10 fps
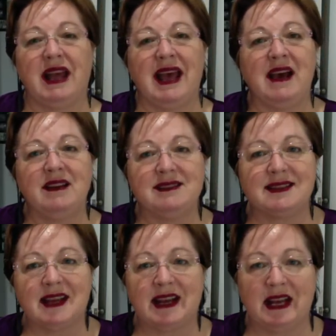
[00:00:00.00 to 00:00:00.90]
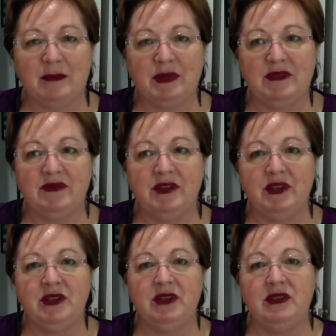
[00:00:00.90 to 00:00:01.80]
How does that happen for
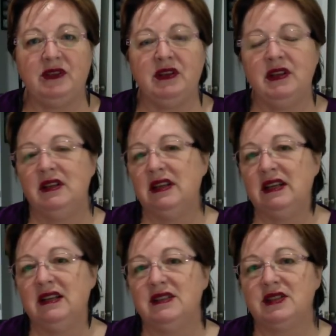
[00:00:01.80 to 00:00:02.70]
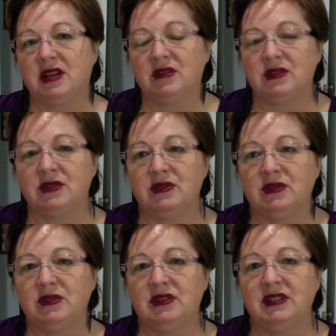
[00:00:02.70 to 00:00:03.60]
you in
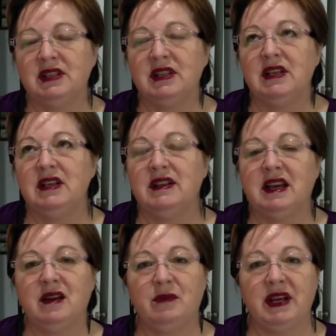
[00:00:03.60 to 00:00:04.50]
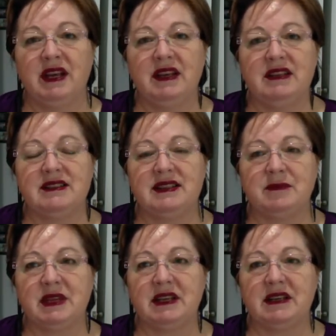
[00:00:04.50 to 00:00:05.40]
adulthood, that when
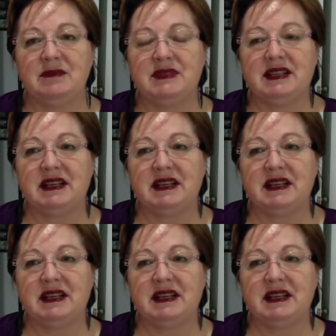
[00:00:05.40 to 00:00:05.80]
something comes